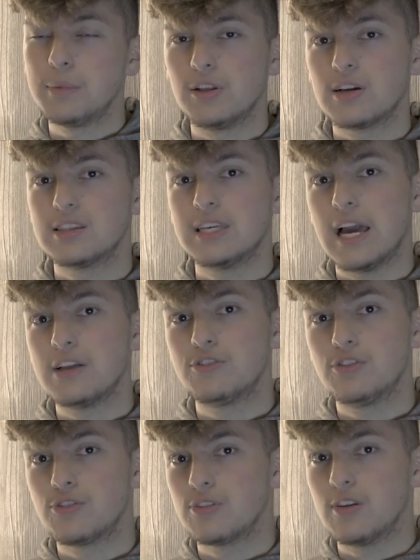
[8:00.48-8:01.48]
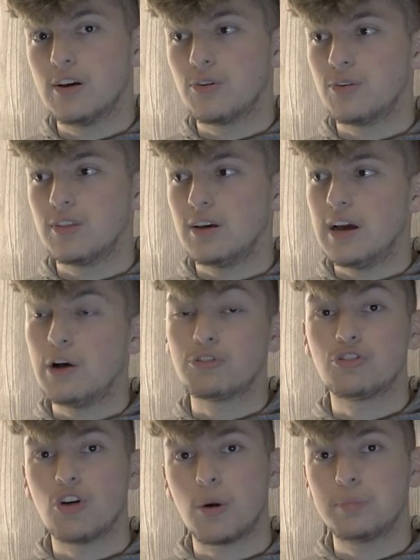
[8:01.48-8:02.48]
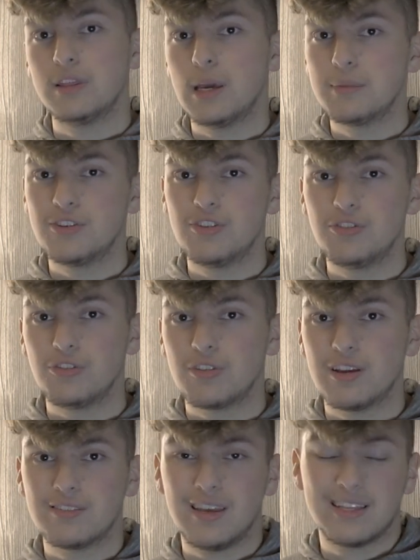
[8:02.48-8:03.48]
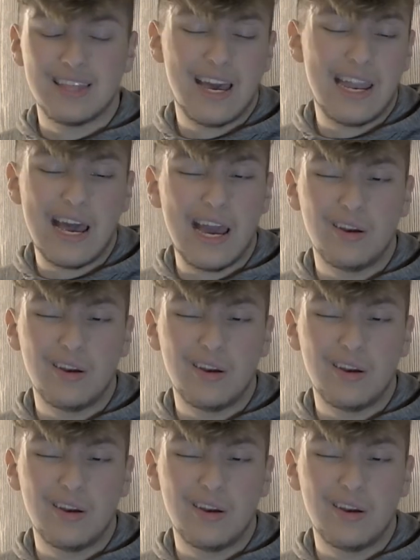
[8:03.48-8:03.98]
let me look at the edges or the how sharp the image is and things like that.